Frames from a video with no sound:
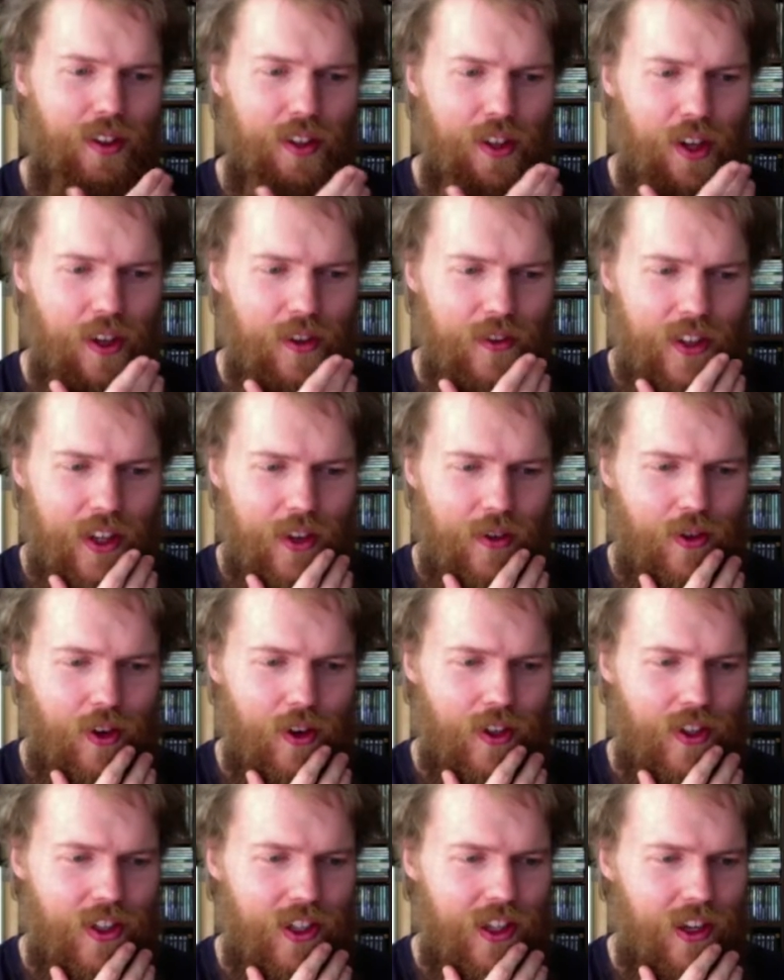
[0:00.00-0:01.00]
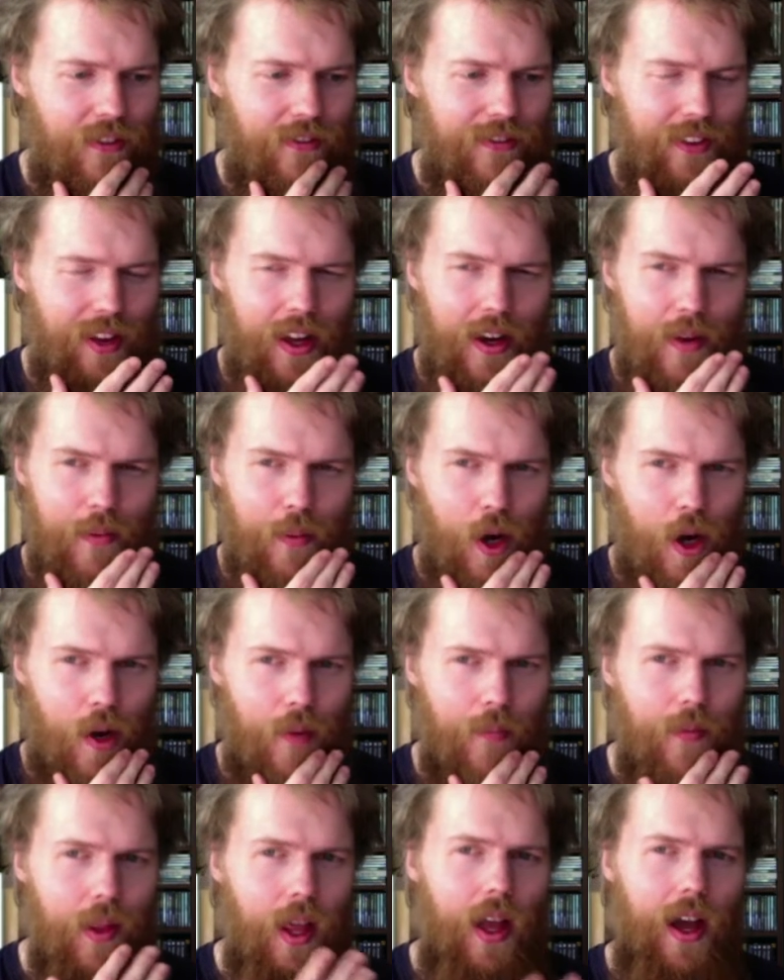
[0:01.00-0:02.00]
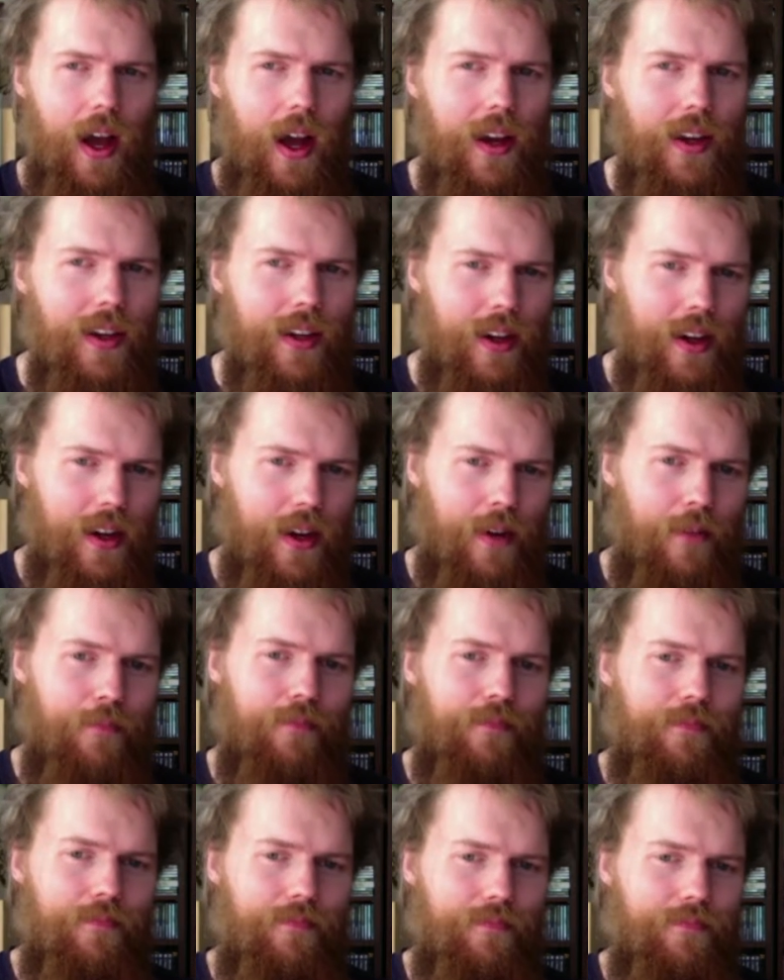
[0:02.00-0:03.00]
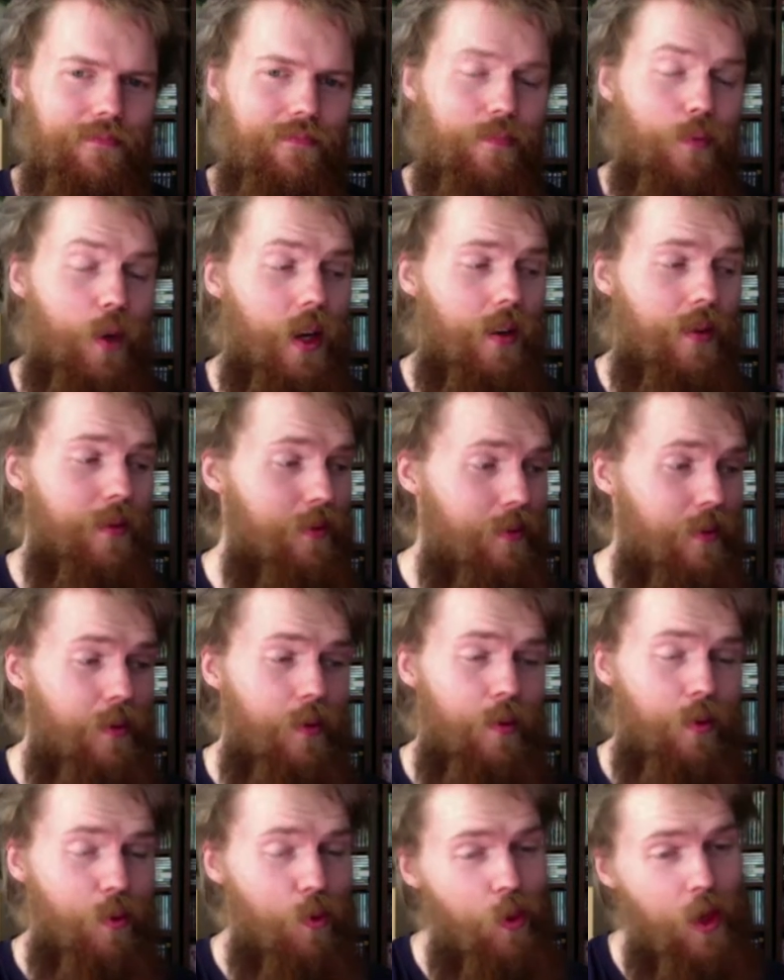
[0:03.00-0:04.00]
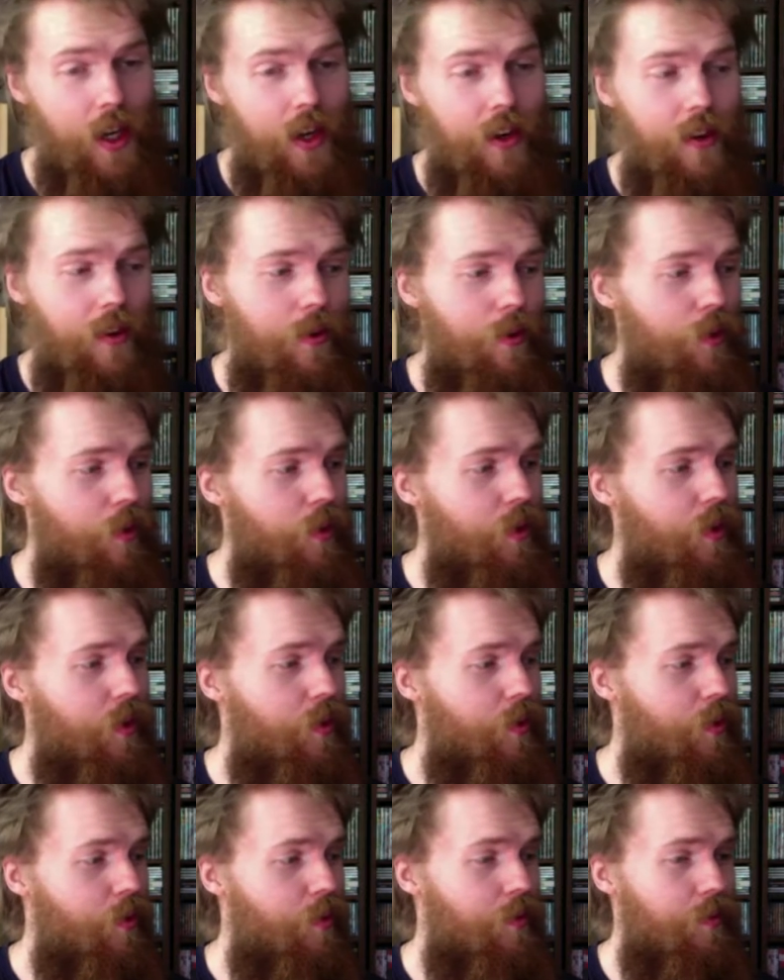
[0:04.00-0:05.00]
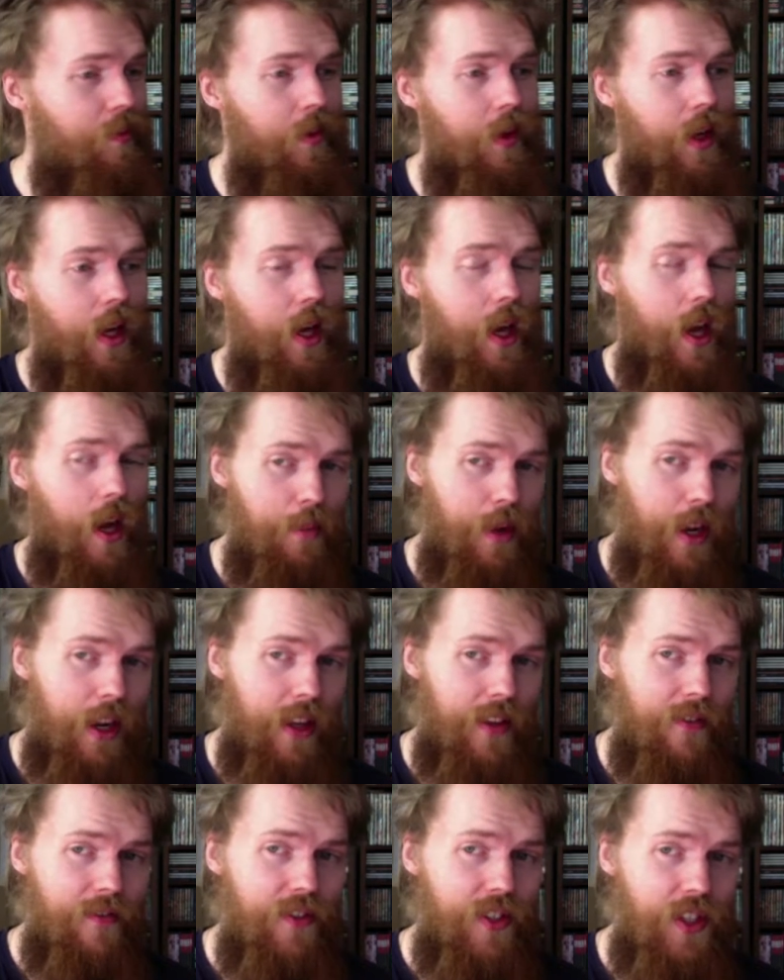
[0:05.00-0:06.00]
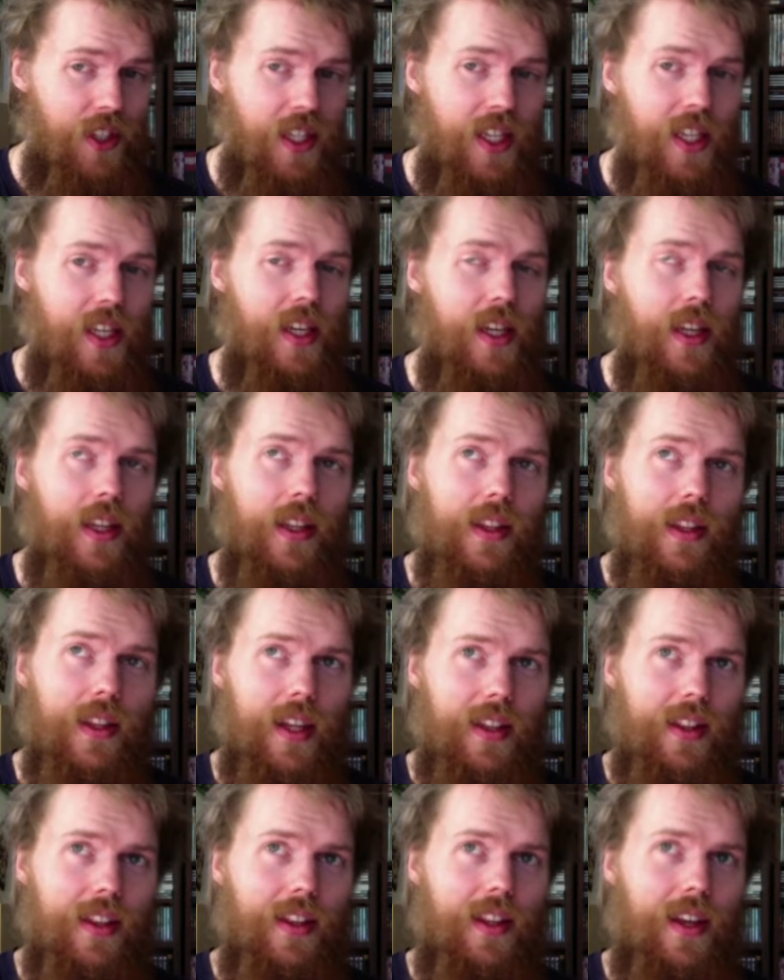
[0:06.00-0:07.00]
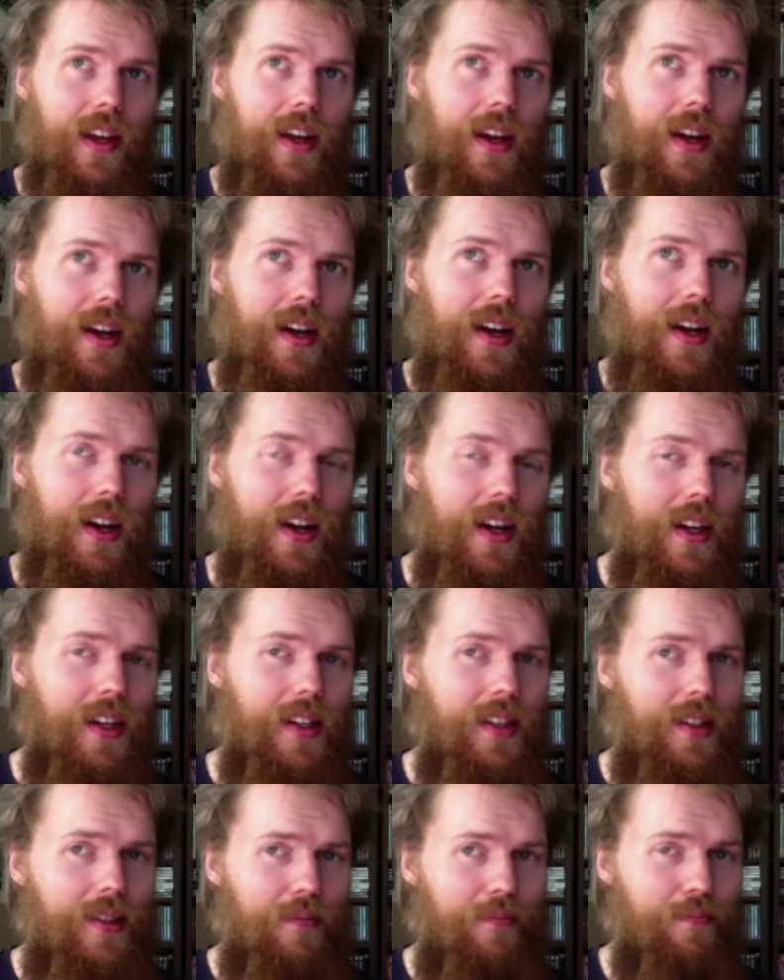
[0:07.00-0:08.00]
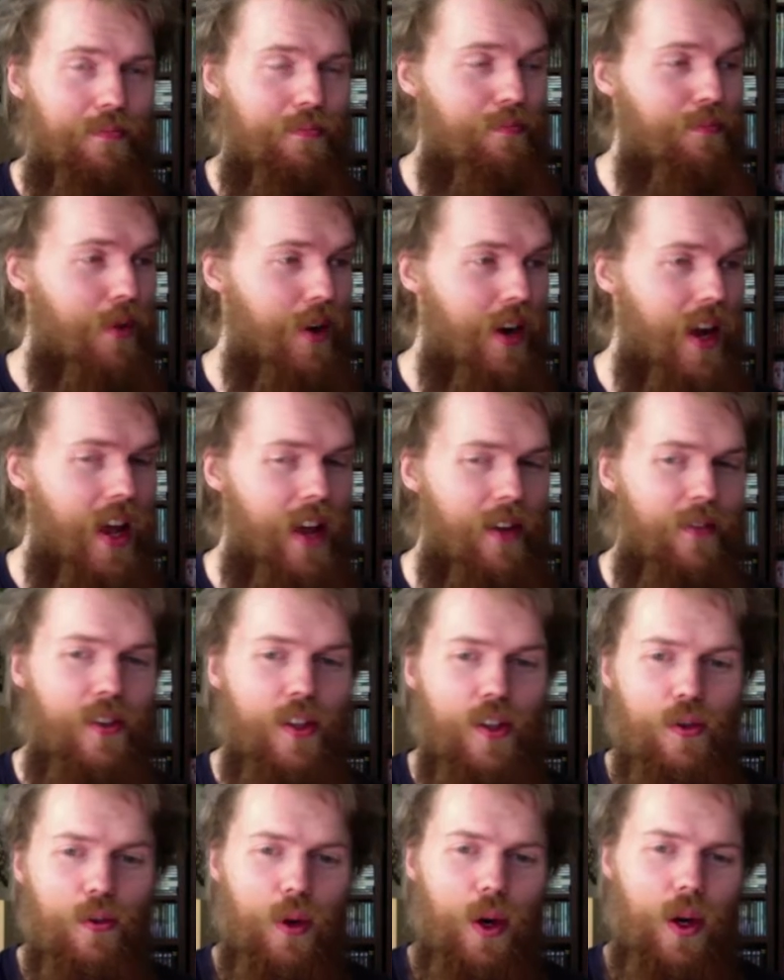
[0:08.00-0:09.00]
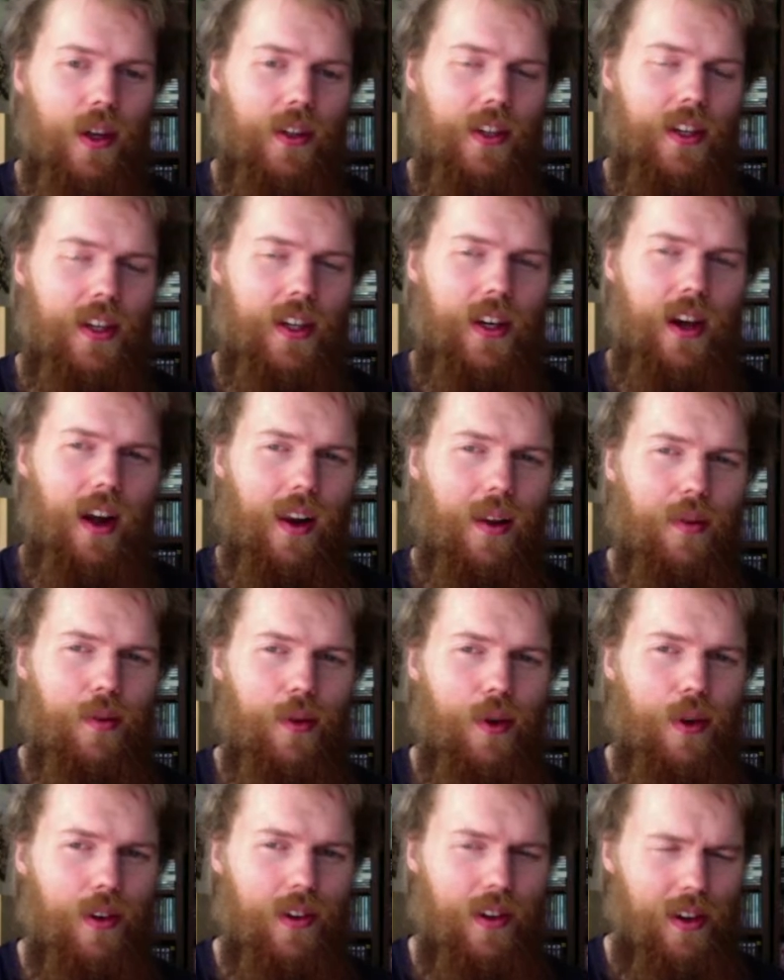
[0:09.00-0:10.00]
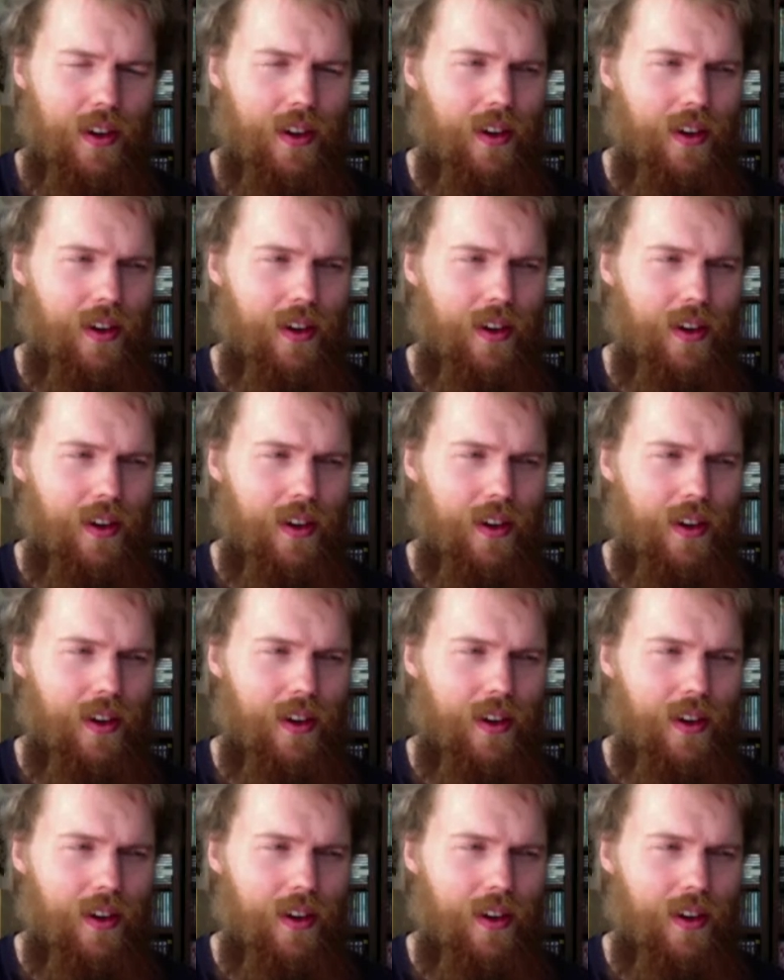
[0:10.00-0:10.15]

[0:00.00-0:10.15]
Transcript: of that wrong stuff anymore. And we are, I believe, seeing that brave new world in Hollywood.